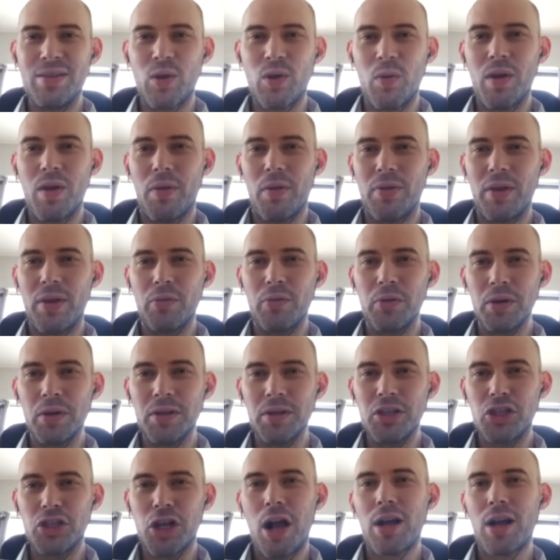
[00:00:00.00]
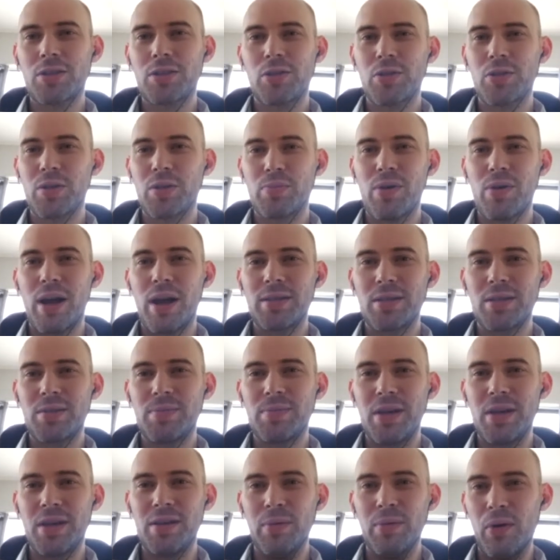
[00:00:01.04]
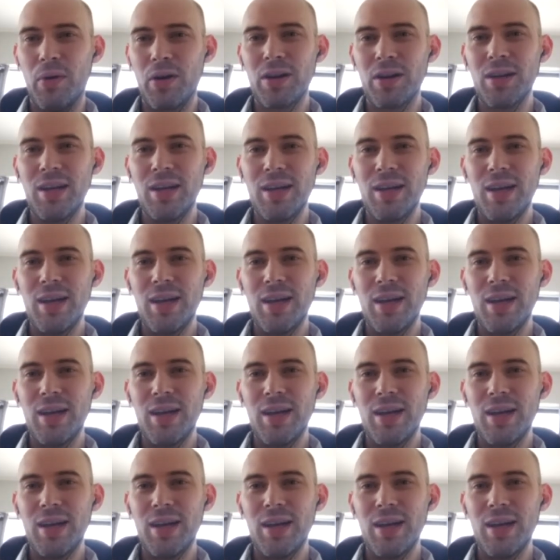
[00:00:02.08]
So nothing really shocks or surprises me anymore.